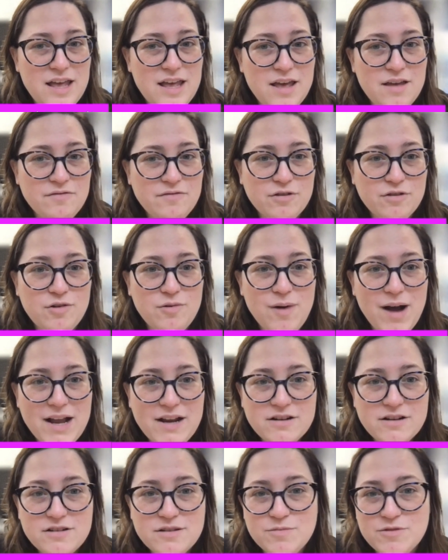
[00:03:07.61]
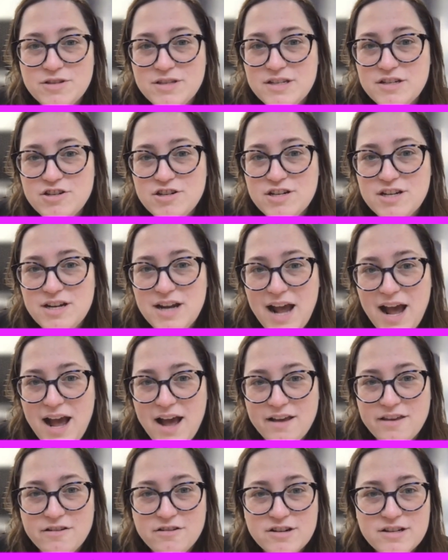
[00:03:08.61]
It requires precision and
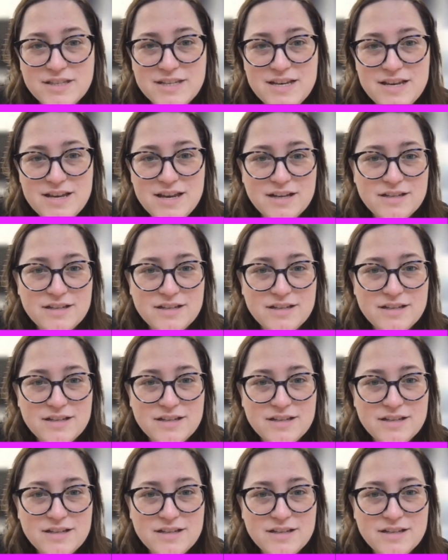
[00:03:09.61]
accuracy